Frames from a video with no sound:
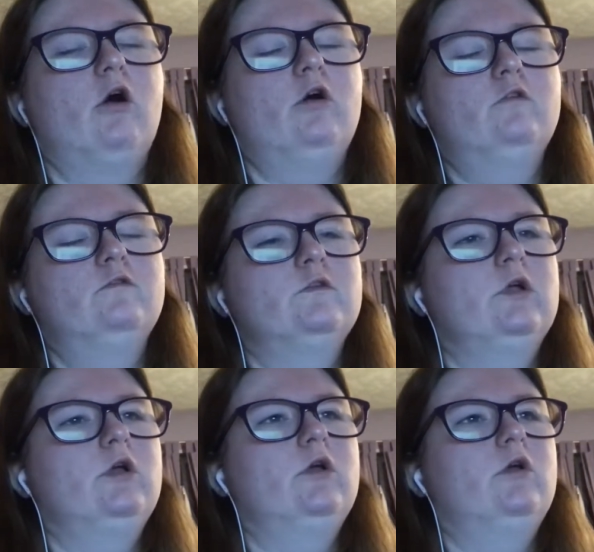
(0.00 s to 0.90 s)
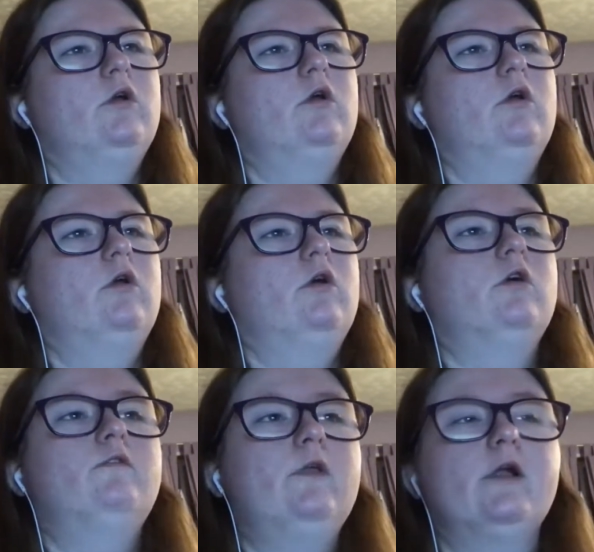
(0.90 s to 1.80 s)
off
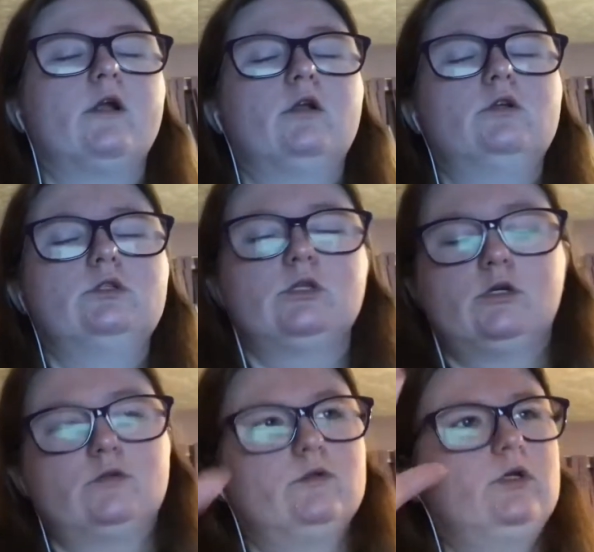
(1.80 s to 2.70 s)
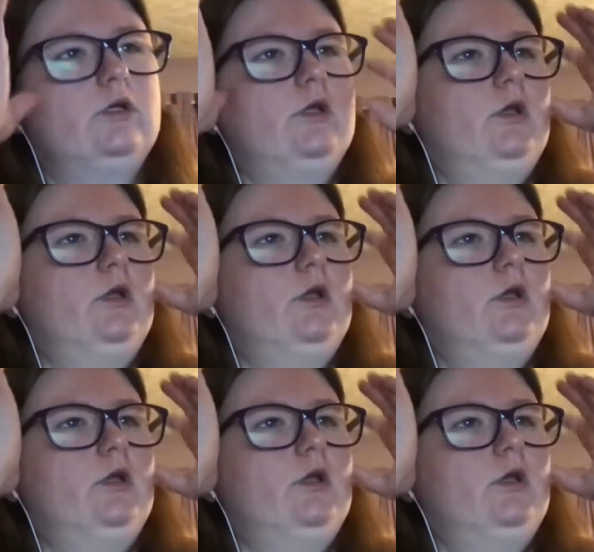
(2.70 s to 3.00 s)
of there. So,